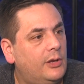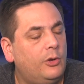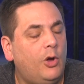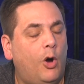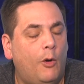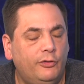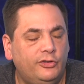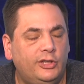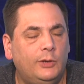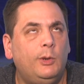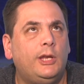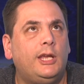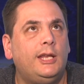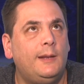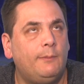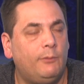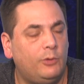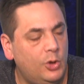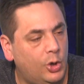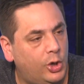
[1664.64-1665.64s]
So obviously,
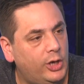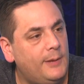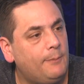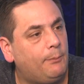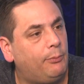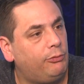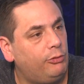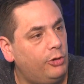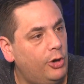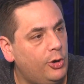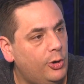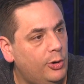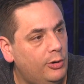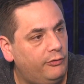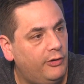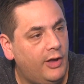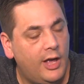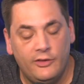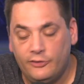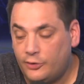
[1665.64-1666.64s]
you can improve.
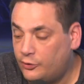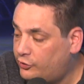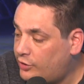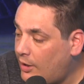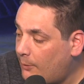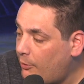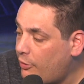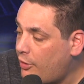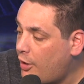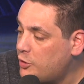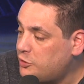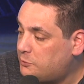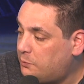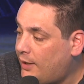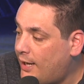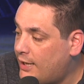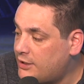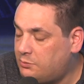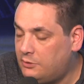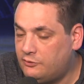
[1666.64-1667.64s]
Yeah. So some of those
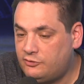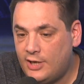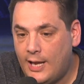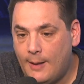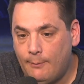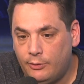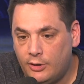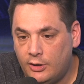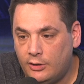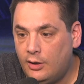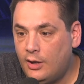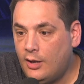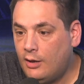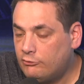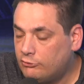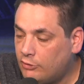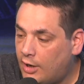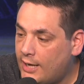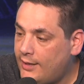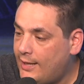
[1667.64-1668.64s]
players we've championed,
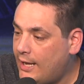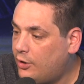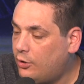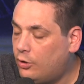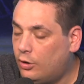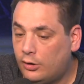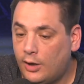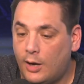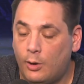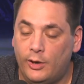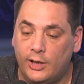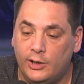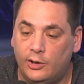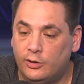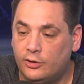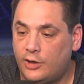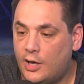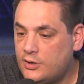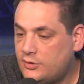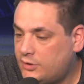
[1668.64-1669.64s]
right? They got to go. They got to
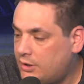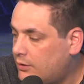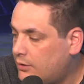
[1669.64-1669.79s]
go sit on